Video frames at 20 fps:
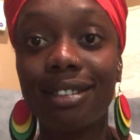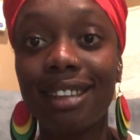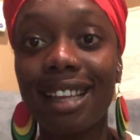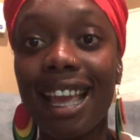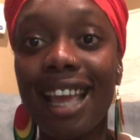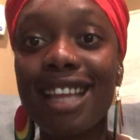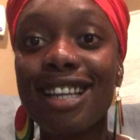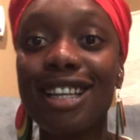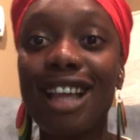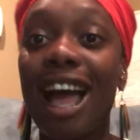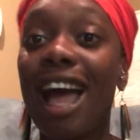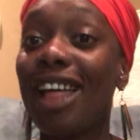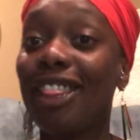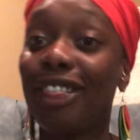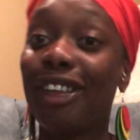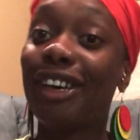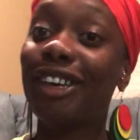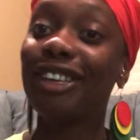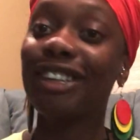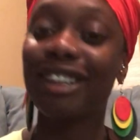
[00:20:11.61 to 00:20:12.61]
And I
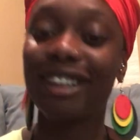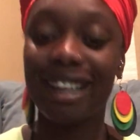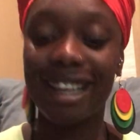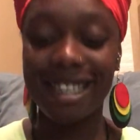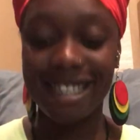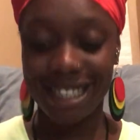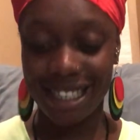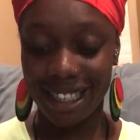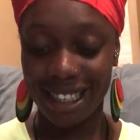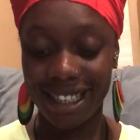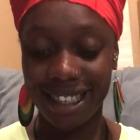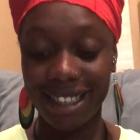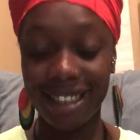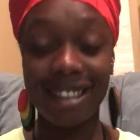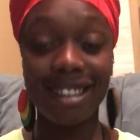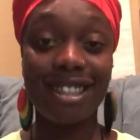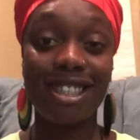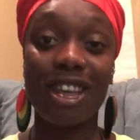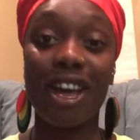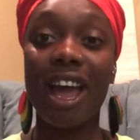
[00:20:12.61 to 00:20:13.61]
learned a lesson.
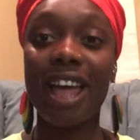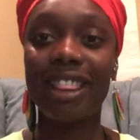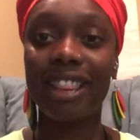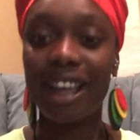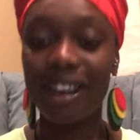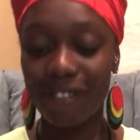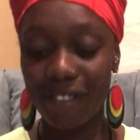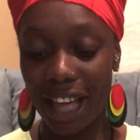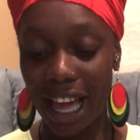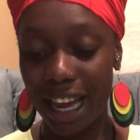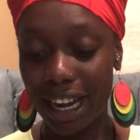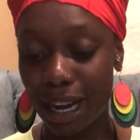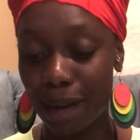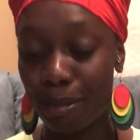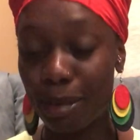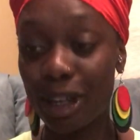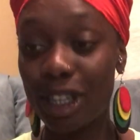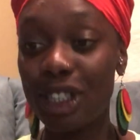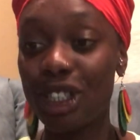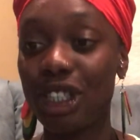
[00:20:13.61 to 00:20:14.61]
So I love that and I
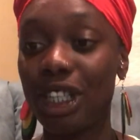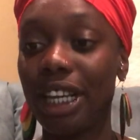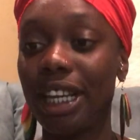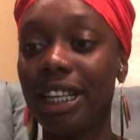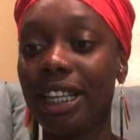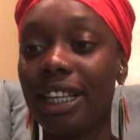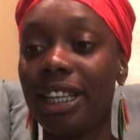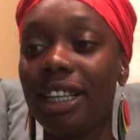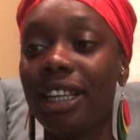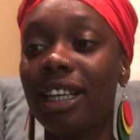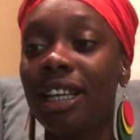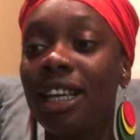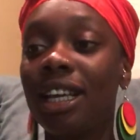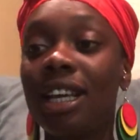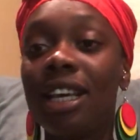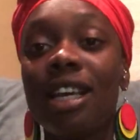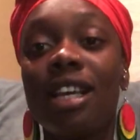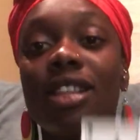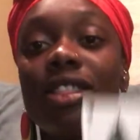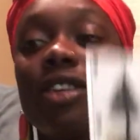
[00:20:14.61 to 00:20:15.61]
appreciate it.
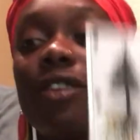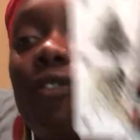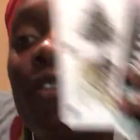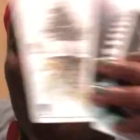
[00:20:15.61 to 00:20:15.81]
The